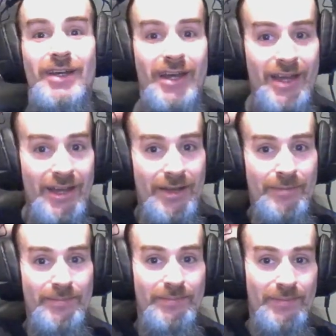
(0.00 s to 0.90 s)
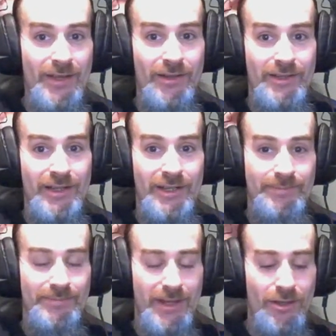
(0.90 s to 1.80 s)

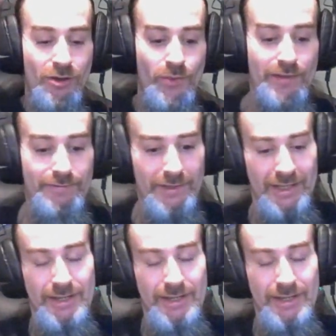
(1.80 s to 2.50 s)
along with